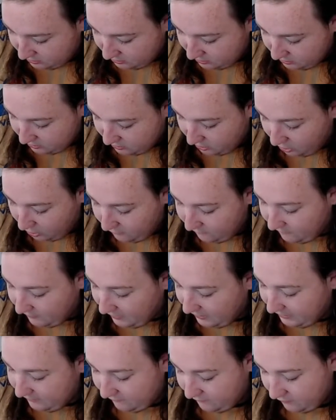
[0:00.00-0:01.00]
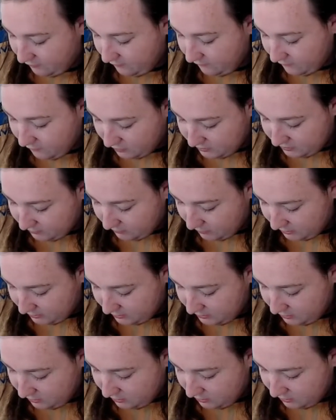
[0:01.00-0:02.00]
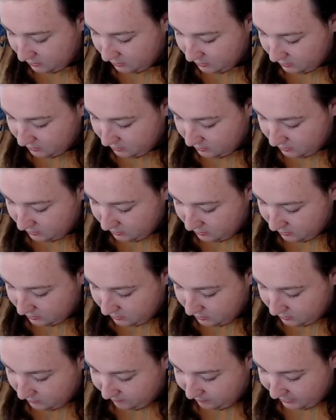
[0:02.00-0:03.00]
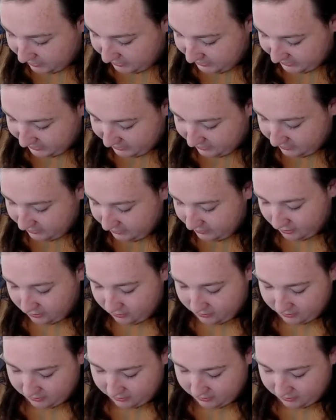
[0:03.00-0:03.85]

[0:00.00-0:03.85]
05, of course it was. But yeah, no.